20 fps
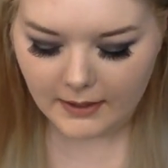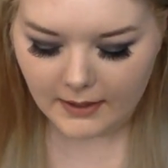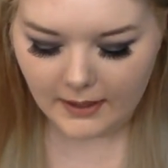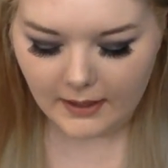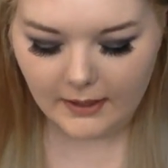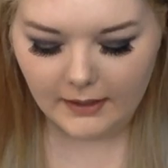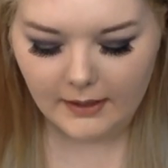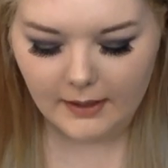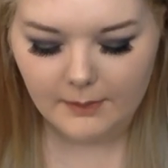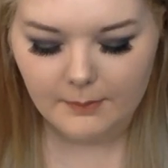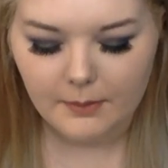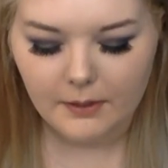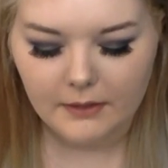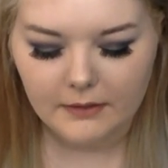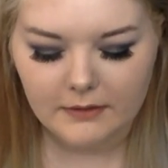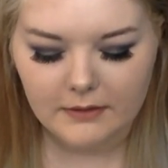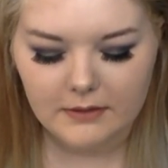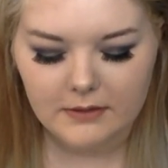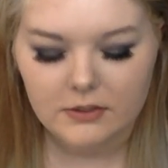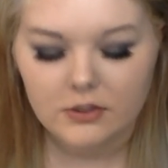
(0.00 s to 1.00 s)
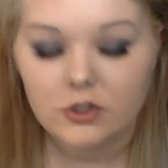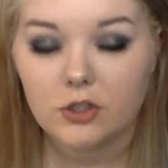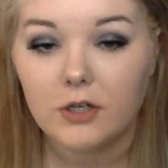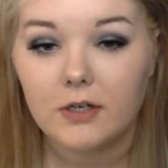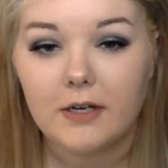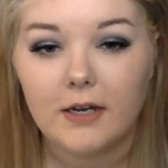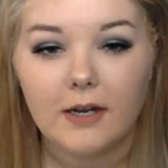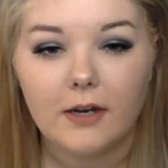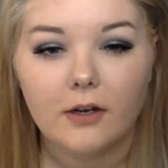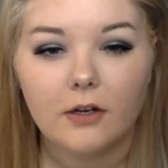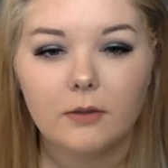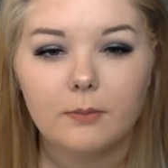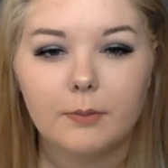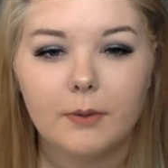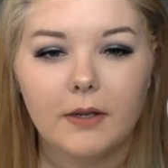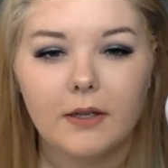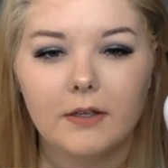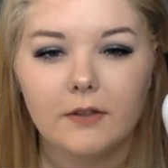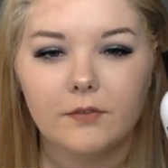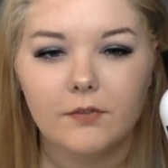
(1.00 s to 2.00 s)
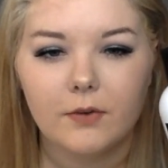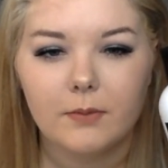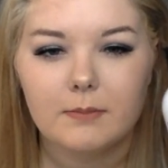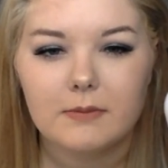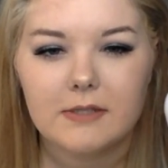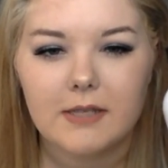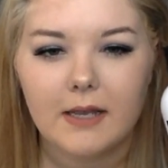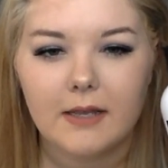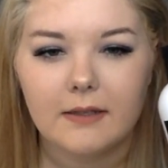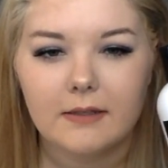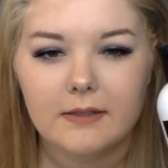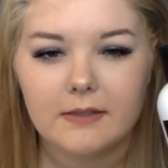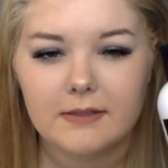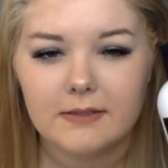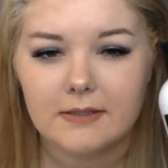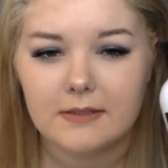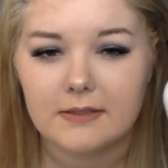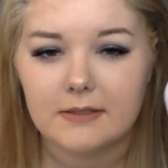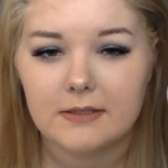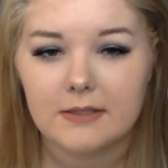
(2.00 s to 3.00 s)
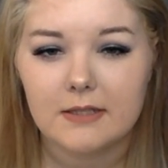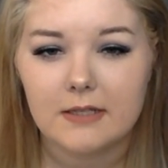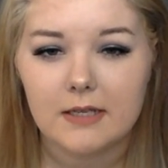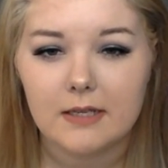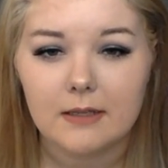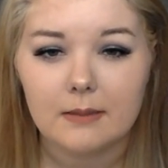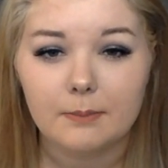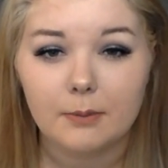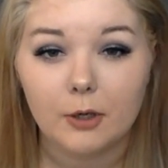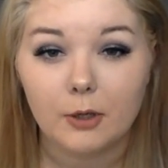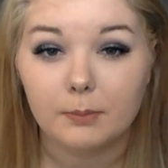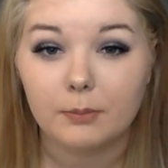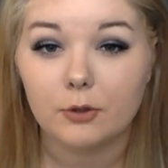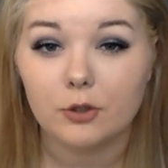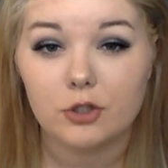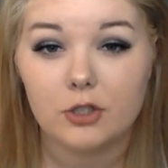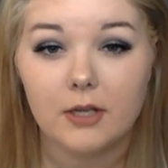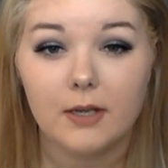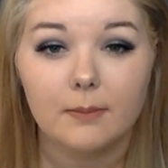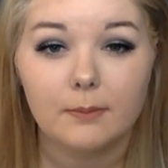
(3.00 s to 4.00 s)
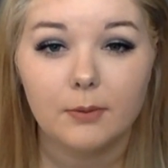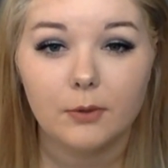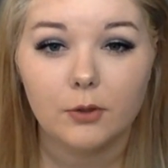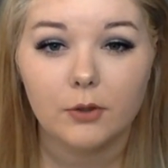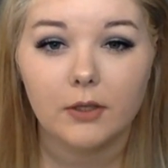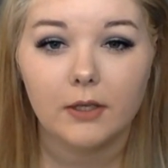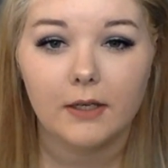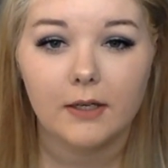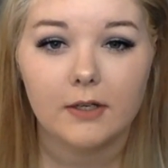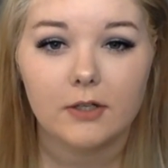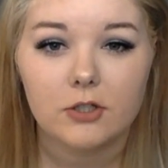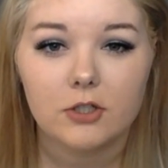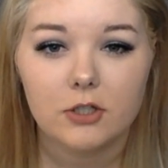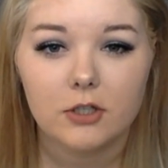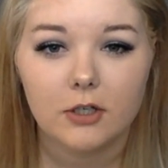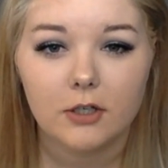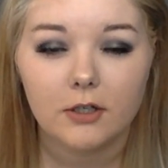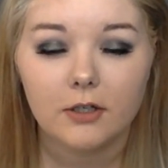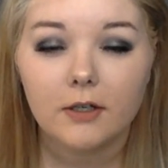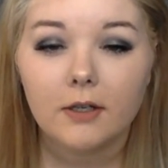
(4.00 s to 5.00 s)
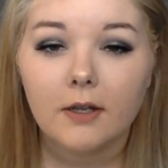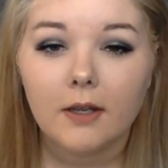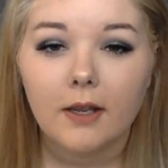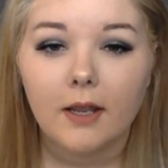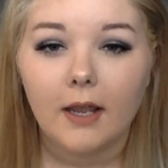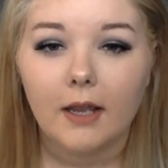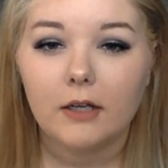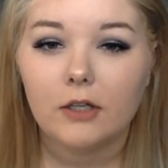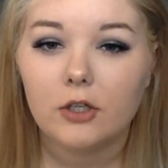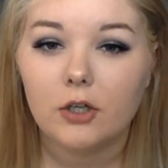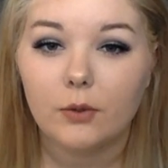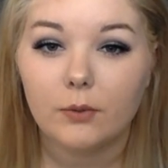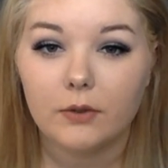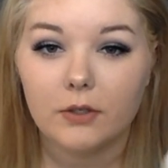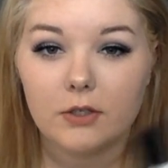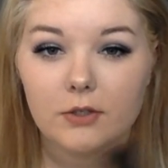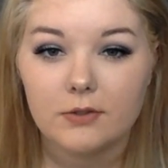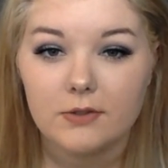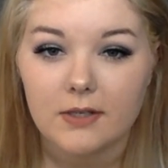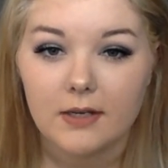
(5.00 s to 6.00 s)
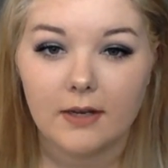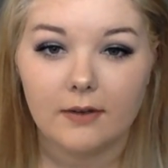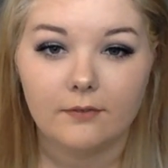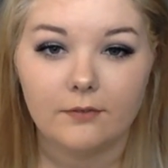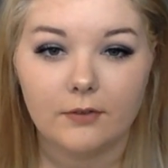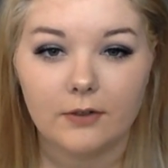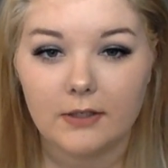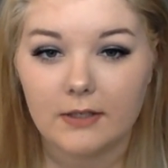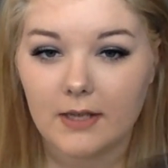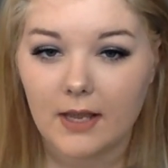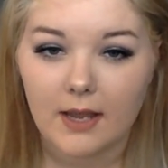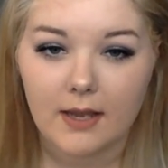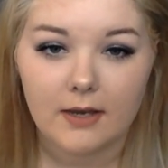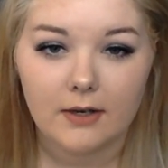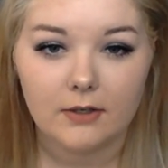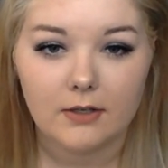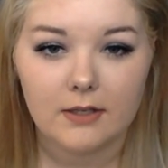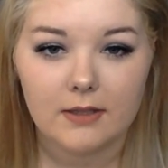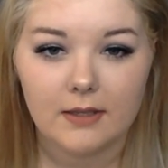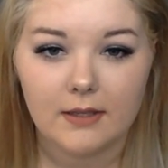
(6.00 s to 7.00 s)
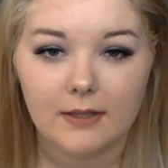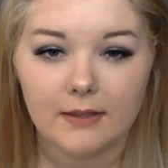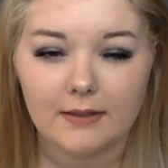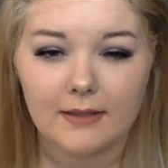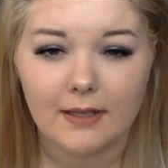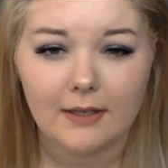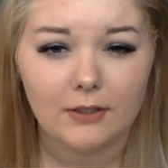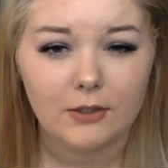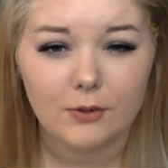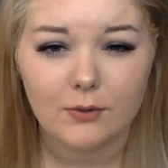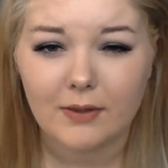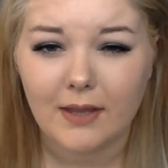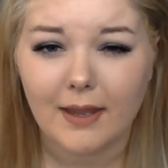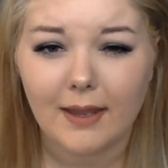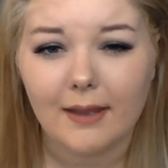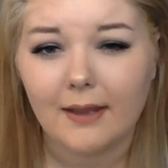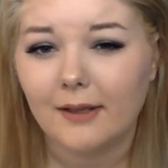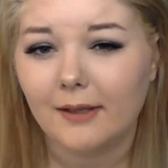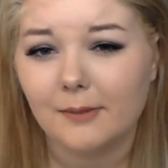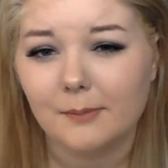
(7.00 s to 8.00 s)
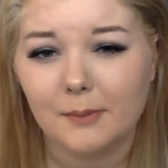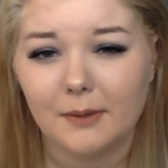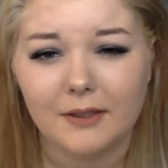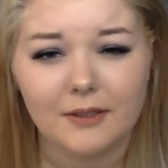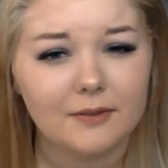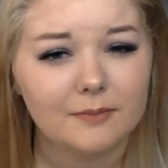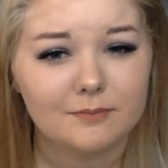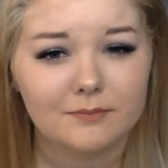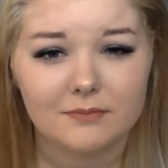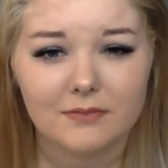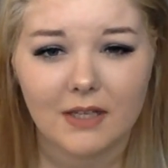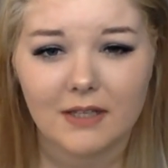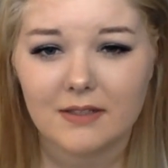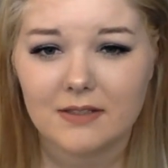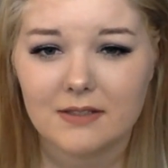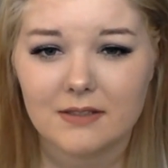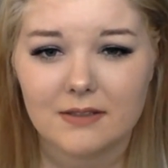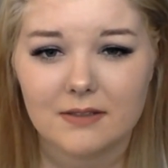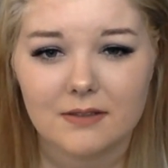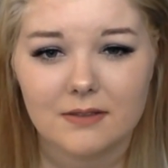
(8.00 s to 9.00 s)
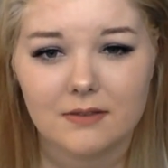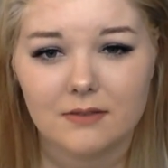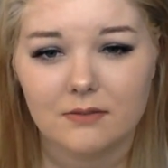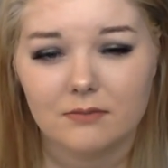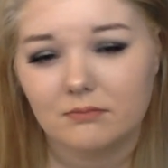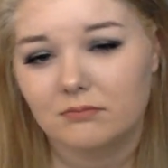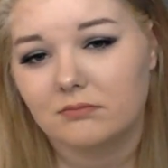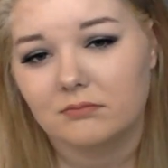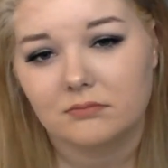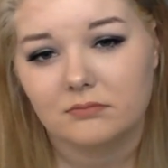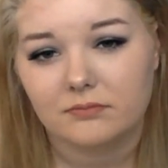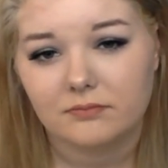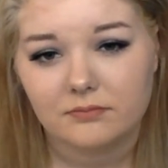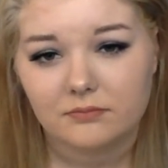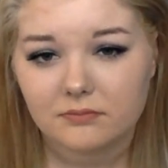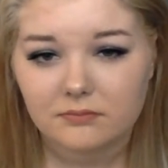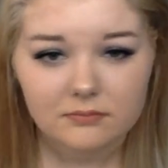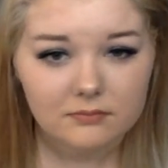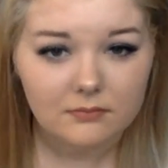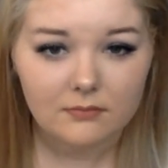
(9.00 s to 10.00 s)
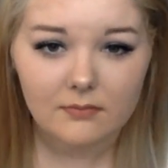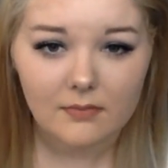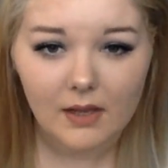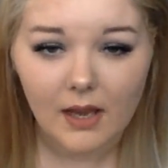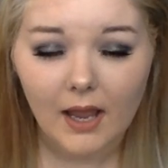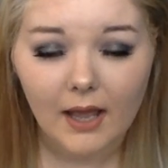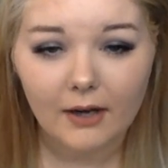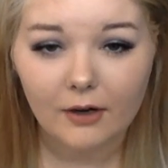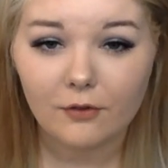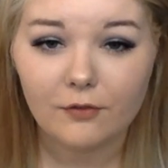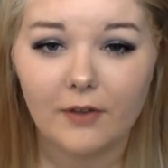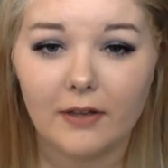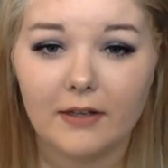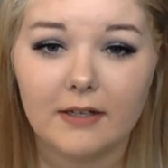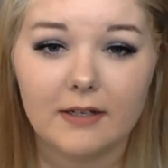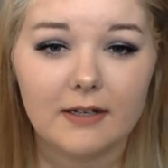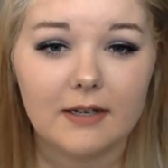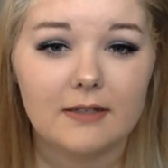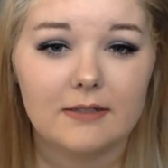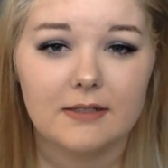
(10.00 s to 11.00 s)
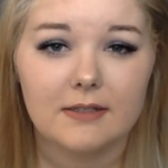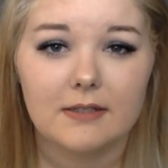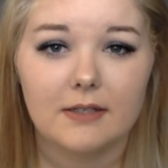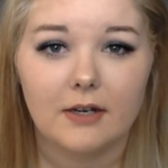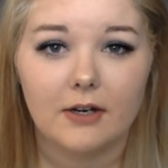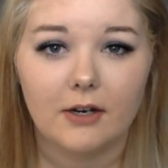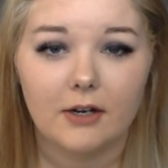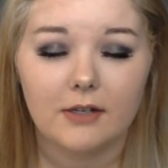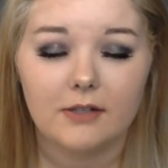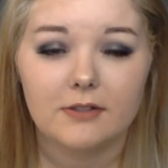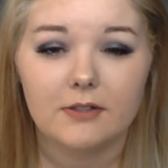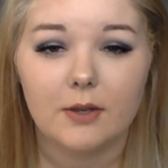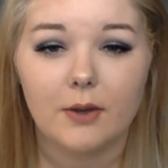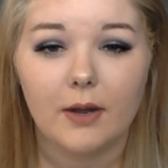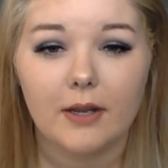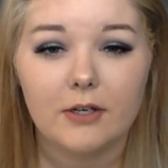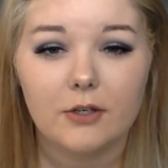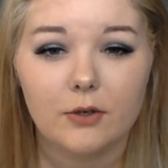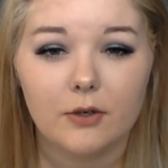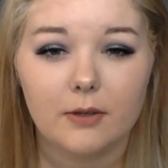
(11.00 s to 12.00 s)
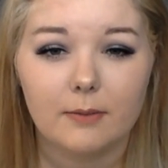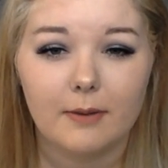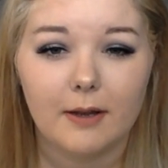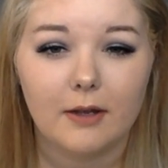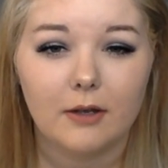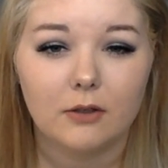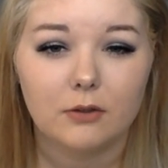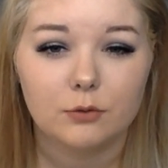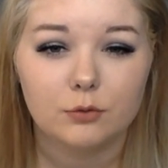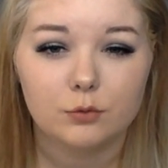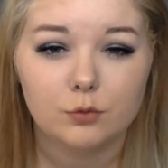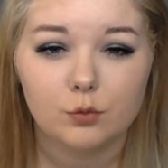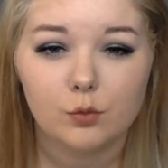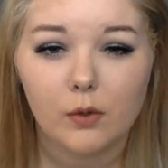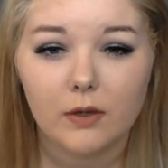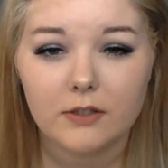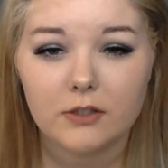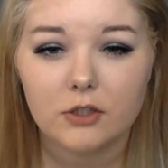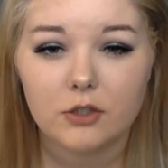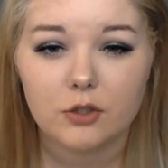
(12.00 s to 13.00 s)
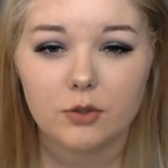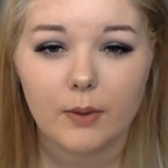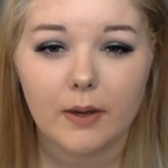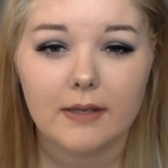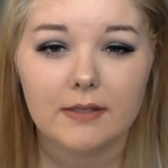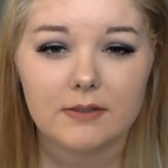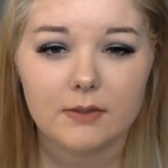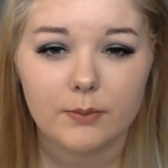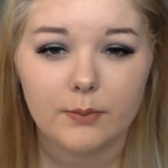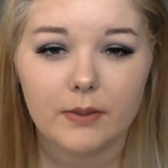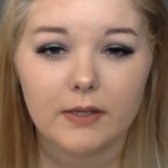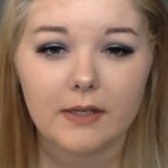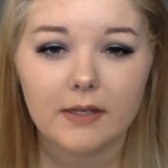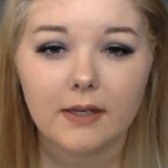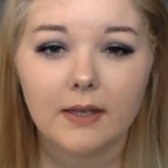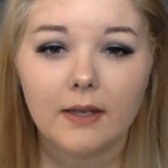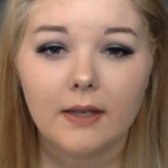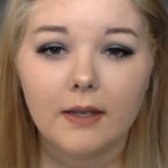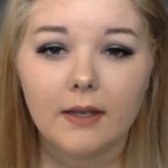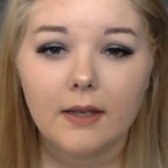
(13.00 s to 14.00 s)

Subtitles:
And I bought this generic brand from Sally's. It's the purple shampoo and conditioner. And you don't want to use it every day or anything like that. You can, but I don't find it necessary. So I do it about once or twice a week.